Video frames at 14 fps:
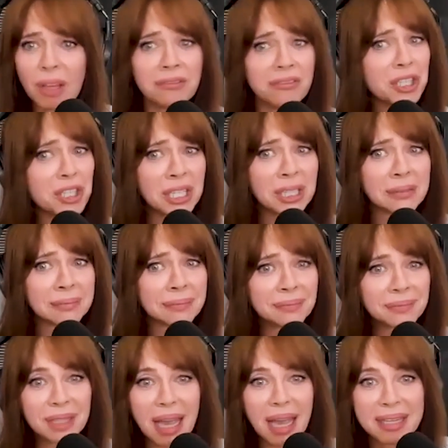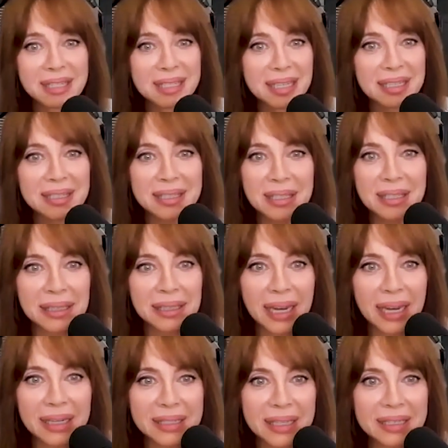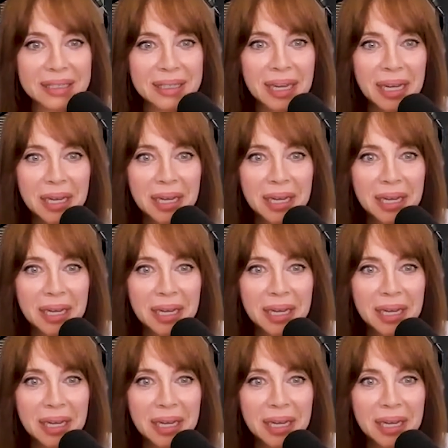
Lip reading: fishing. That is his